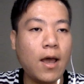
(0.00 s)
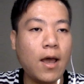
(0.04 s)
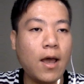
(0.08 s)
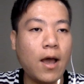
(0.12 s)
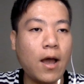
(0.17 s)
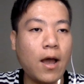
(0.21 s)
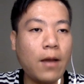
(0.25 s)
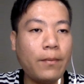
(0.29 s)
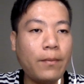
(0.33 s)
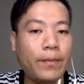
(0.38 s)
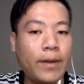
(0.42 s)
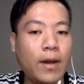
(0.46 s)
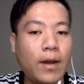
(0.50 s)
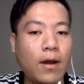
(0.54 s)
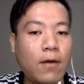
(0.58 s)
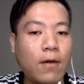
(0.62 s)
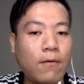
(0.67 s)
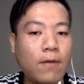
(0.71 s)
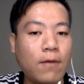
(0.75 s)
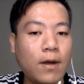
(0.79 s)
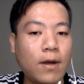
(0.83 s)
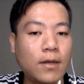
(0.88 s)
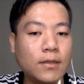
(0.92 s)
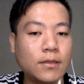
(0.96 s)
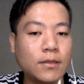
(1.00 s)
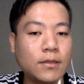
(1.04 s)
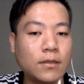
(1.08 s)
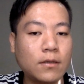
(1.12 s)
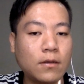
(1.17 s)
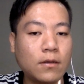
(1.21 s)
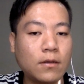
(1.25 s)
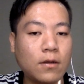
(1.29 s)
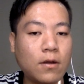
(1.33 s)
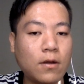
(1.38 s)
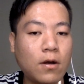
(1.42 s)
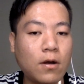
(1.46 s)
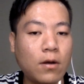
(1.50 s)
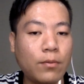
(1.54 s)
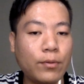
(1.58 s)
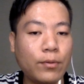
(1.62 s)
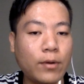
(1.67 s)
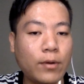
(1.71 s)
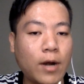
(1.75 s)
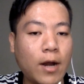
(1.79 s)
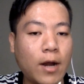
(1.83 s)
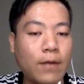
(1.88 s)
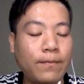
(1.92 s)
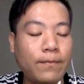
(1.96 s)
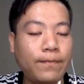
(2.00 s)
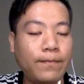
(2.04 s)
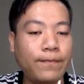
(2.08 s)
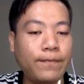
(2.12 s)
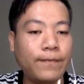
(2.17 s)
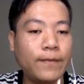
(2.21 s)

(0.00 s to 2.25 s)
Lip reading: are pairwise coprime,